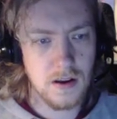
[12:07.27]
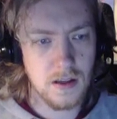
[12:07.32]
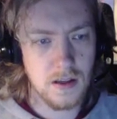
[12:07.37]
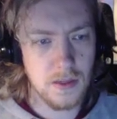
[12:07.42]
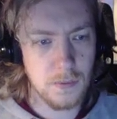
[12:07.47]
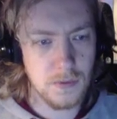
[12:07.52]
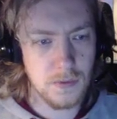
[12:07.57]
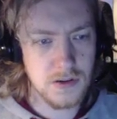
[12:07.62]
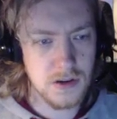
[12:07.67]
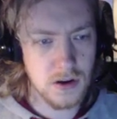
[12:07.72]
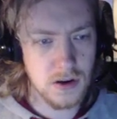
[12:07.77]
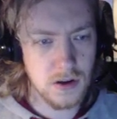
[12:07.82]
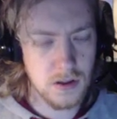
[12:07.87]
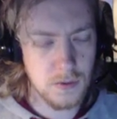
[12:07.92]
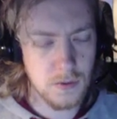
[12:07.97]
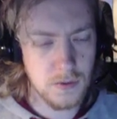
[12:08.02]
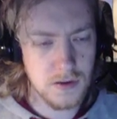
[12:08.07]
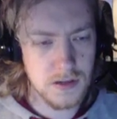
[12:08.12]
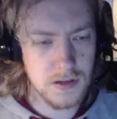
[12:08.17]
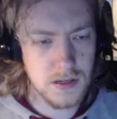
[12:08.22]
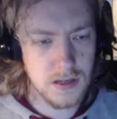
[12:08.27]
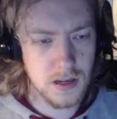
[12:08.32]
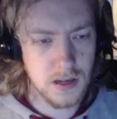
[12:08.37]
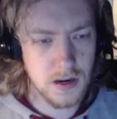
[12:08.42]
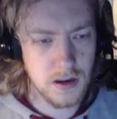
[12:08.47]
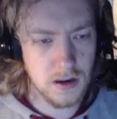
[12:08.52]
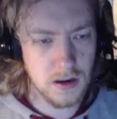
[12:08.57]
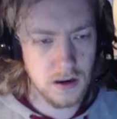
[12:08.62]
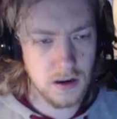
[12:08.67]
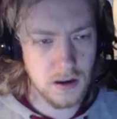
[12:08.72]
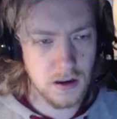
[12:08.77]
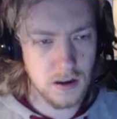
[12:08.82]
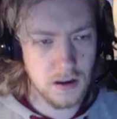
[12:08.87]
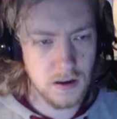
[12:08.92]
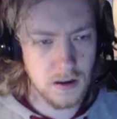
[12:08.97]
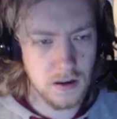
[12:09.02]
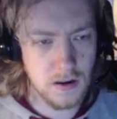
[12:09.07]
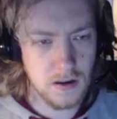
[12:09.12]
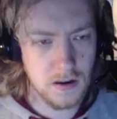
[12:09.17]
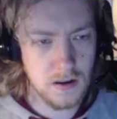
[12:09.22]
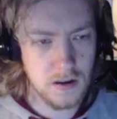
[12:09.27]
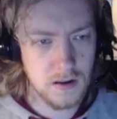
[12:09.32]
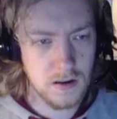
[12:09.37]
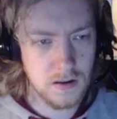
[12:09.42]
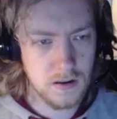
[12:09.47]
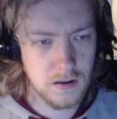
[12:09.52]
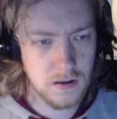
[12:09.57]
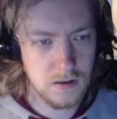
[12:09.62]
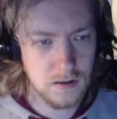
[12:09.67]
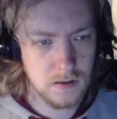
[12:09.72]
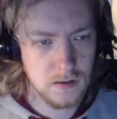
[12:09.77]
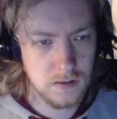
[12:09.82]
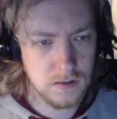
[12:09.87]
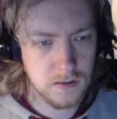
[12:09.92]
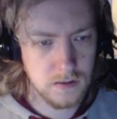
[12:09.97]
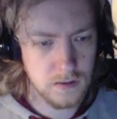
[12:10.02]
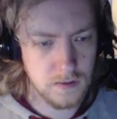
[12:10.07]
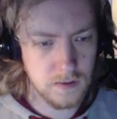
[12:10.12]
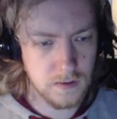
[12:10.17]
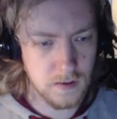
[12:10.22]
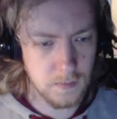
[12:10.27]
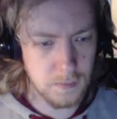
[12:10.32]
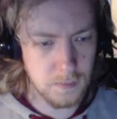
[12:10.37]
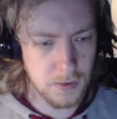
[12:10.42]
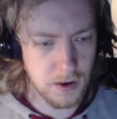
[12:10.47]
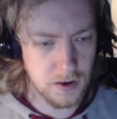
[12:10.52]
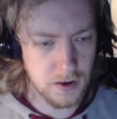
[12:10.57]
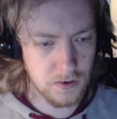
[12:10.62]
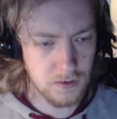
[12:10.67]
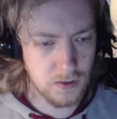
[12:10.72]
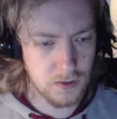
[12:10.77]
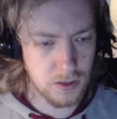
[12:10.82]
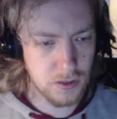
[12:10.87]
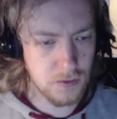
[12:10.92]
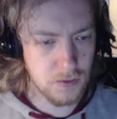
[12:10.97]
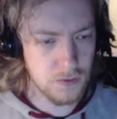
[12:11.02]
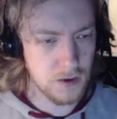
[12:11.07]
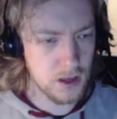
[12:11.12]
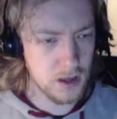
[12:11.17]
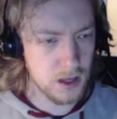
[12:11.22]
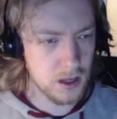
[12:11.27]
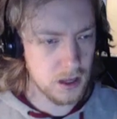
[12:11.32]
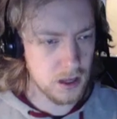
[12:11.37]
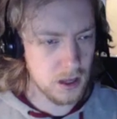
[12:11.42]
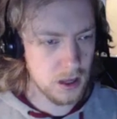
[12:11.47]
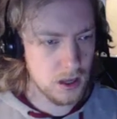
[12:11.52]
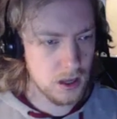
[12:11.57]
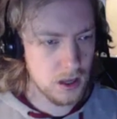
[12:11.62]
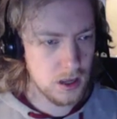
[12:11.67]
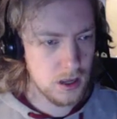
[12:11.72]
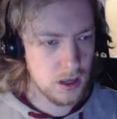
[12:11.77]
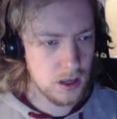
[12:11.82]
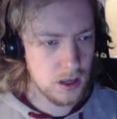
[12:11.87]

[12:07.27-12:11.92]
And then which other ones did I need? Let's see, page 3.